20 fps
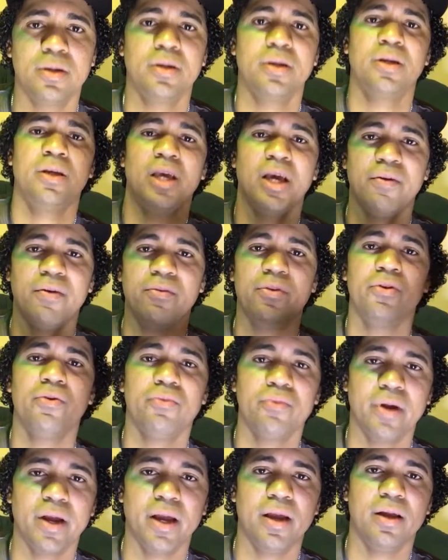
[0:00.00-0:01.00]
Kevin
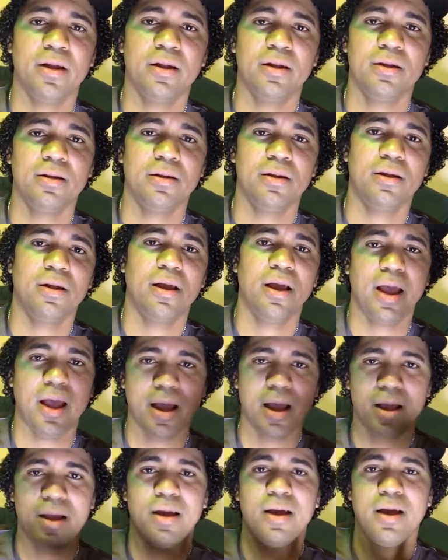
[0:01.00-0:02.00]
Durant,
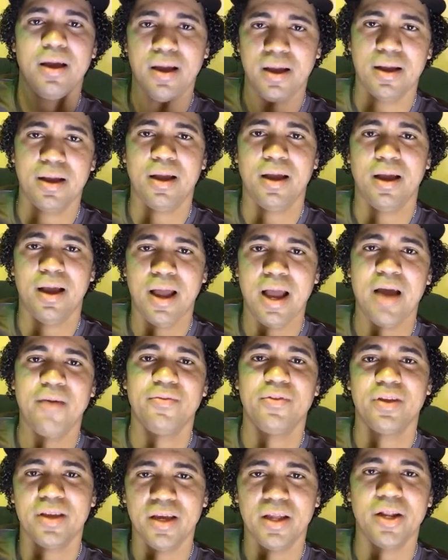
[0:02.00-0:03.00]

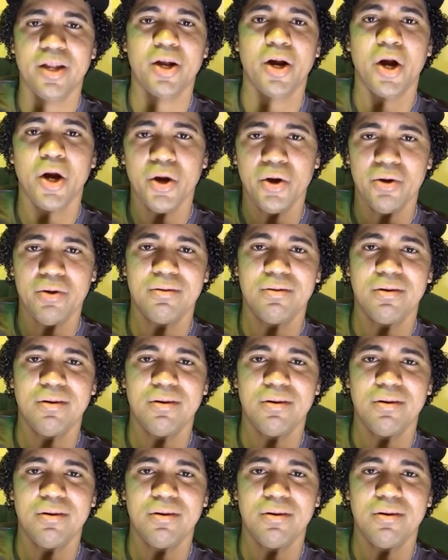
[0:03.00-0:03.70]
after getting hurt